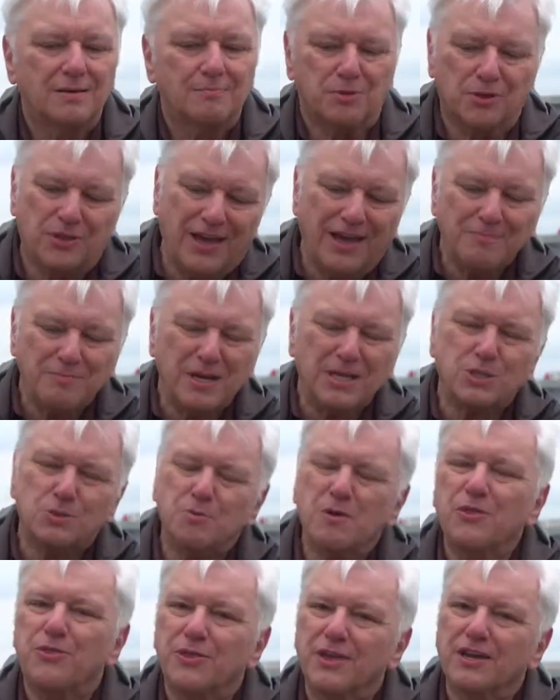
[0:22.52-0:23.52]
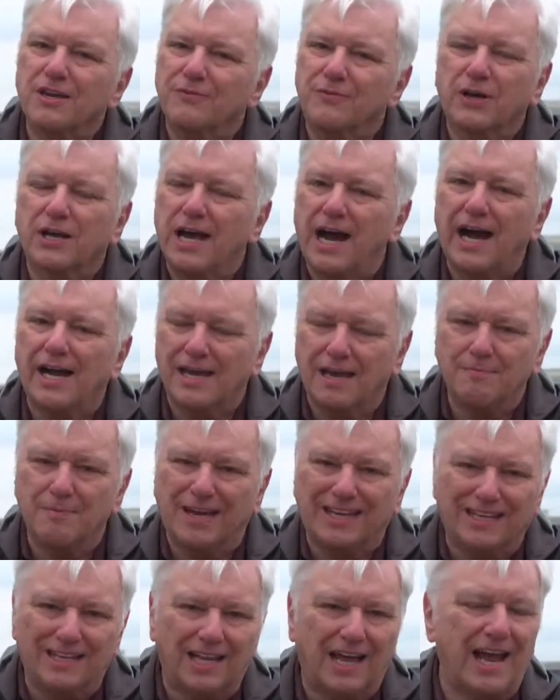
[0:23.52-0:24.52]
But that makes me think of a guy I
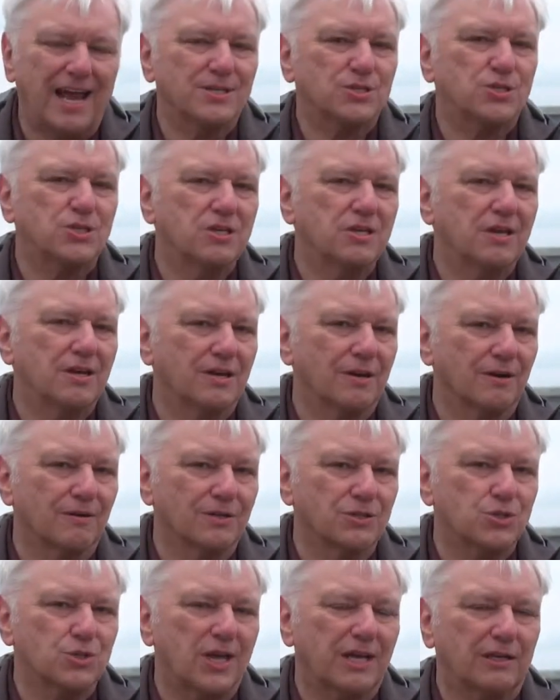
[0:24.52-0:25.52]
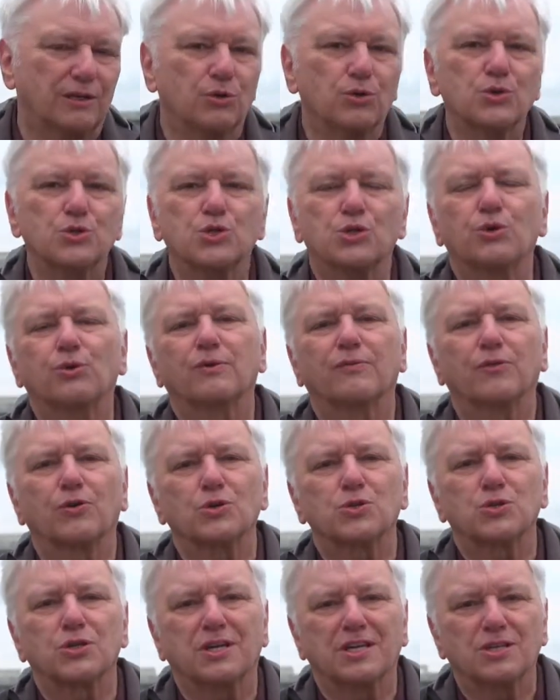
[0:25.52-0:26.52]
met last year at St. Louis
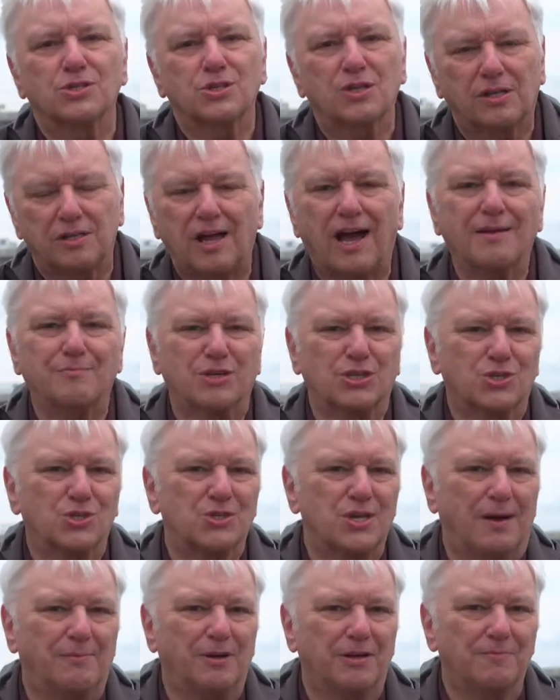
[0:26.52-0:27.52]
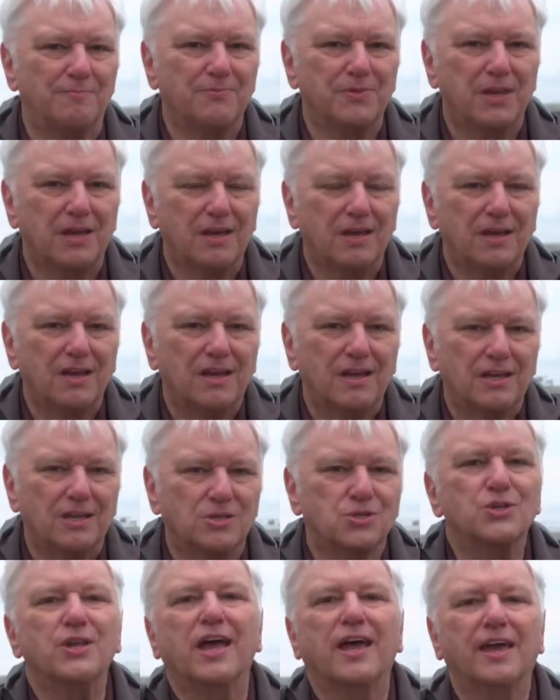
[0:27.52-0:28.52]
University's Climate Summit.
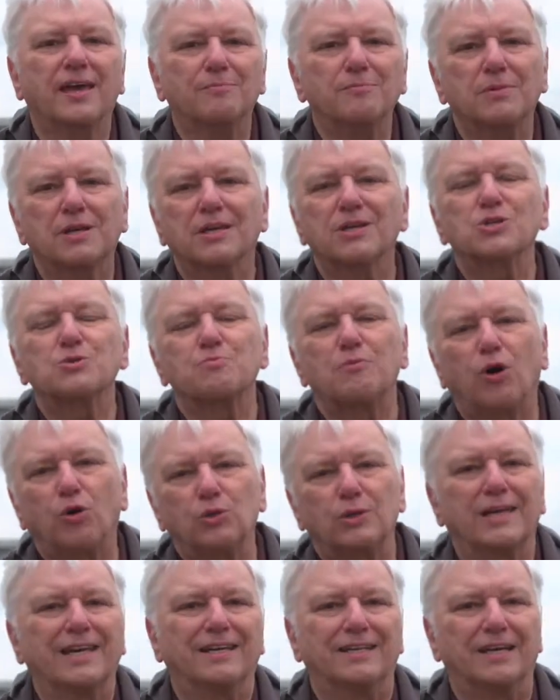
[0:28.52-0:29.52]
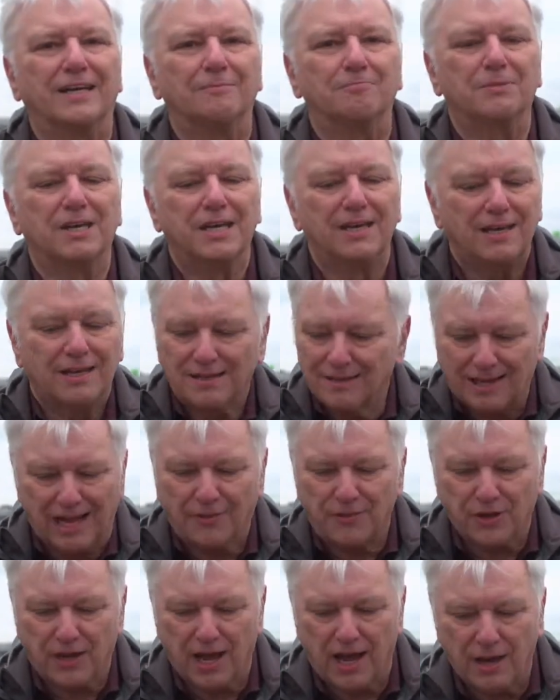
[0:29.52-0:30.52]
His name is Molina,
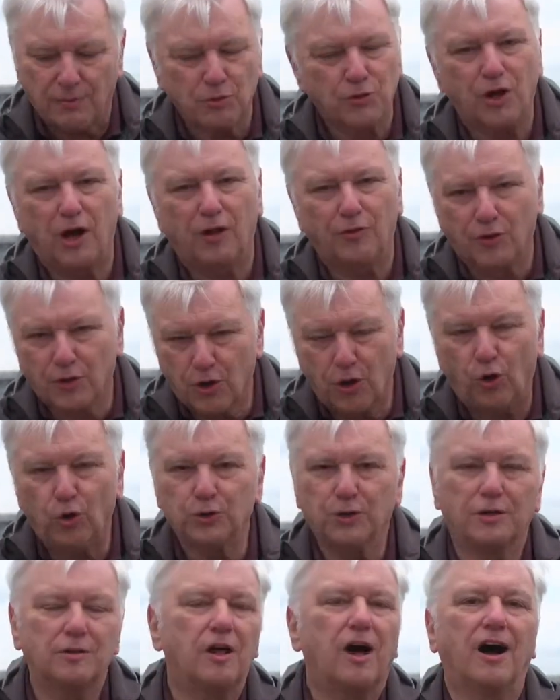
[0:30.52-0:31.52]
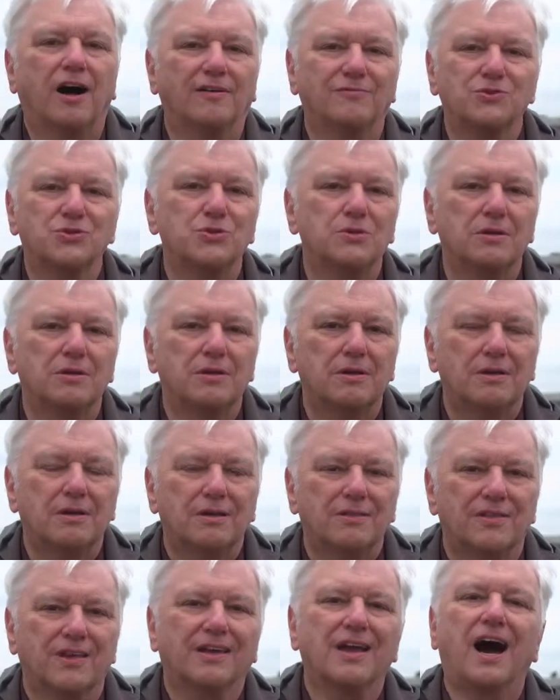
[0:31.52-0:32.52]
not the guy with all the gold gloves
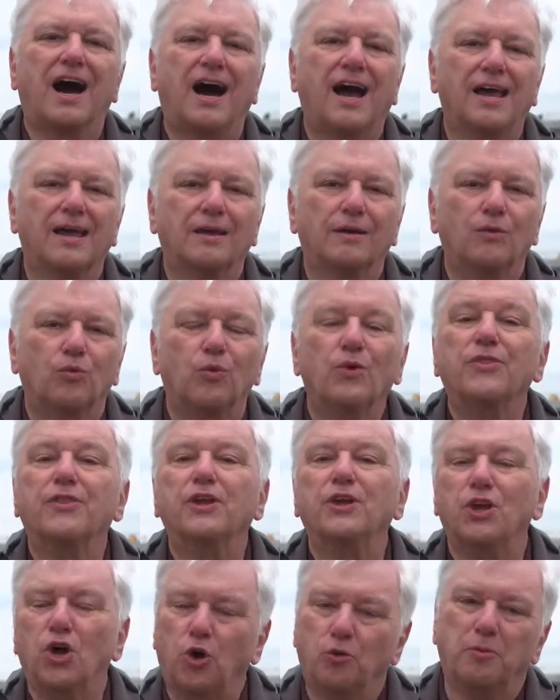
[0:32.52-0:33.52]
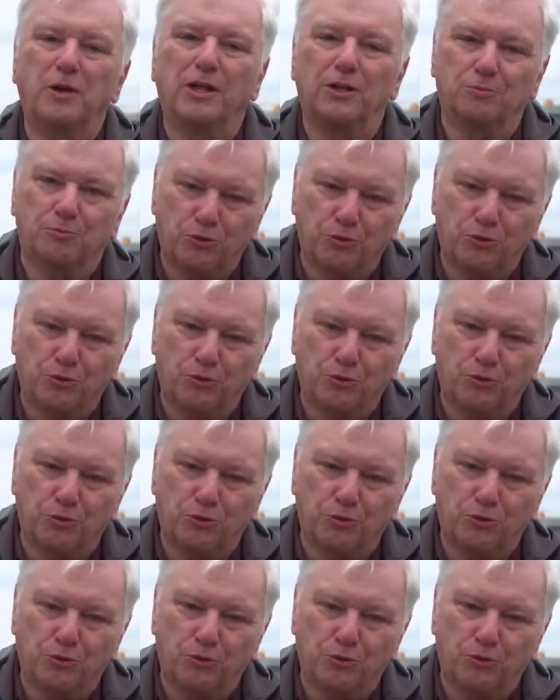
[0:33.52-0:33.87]
the guy with the Nobel